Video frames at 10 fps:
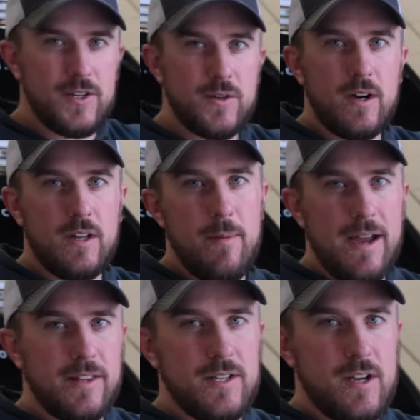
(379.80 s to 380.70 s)
truck, on the
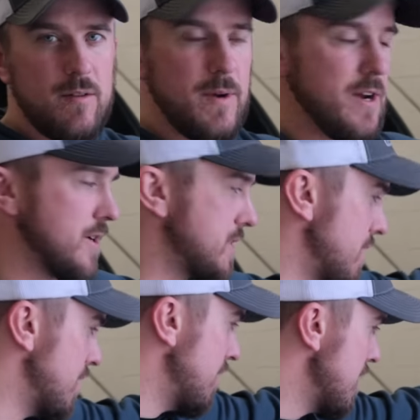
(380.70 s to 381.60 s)
back of the Tacoma here.
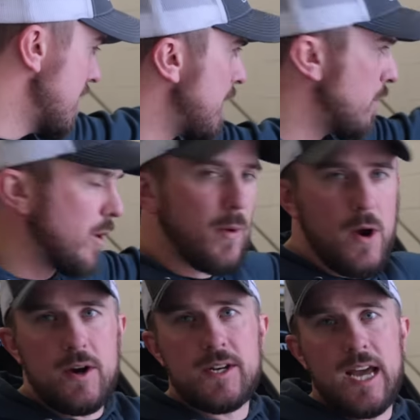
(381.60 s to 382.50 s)
So we're
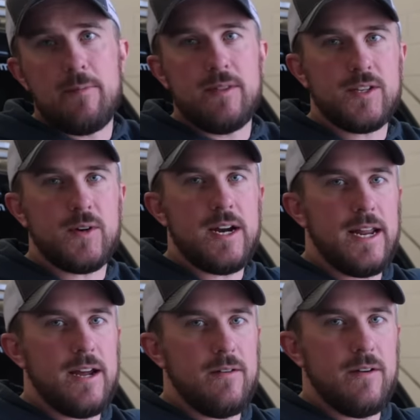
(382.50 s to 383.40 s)
prototyping this right
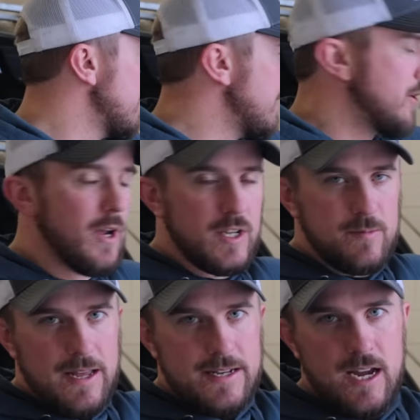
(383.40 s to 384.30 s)
now. Who knows,
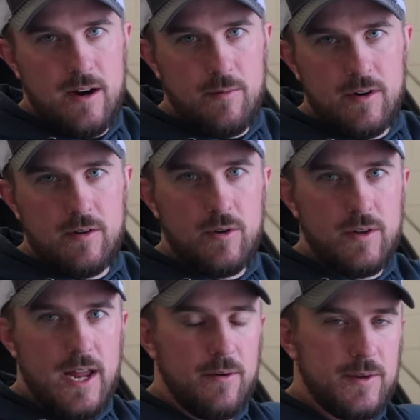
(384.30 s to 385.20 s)
by the time we're
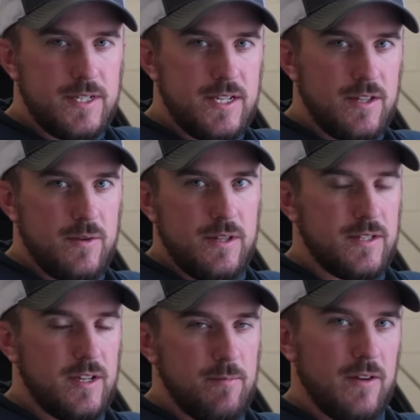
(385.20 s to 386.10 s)
rolling out with season 3,
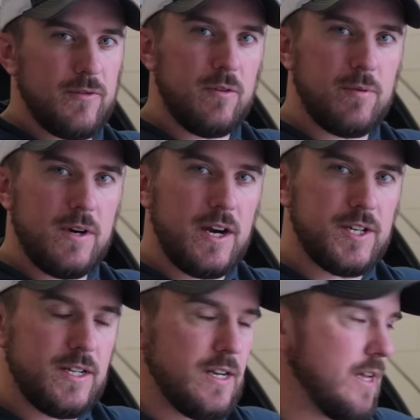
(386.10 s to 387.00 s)
this could be in full
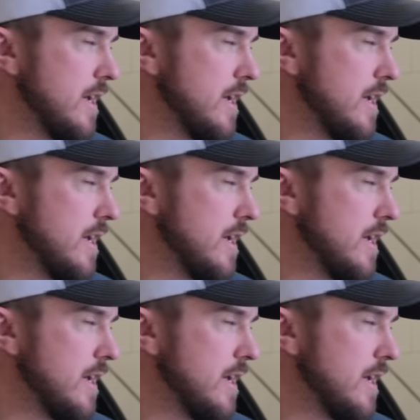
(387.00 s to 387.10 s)
production.